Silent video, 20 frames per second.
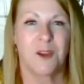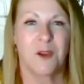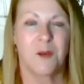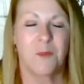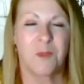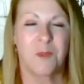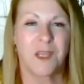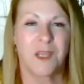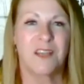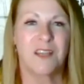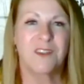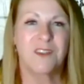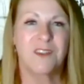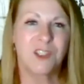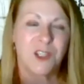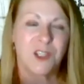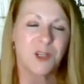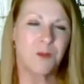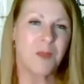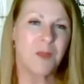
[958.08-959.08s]
because
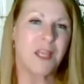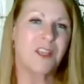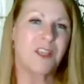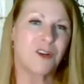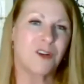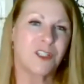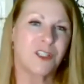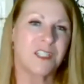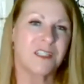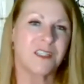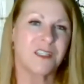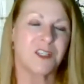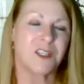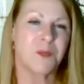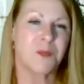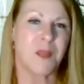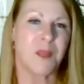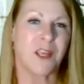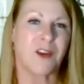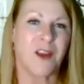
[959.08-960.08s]
you're a
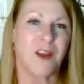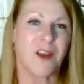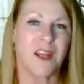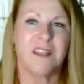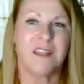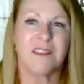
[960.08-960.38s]
decision maker. Any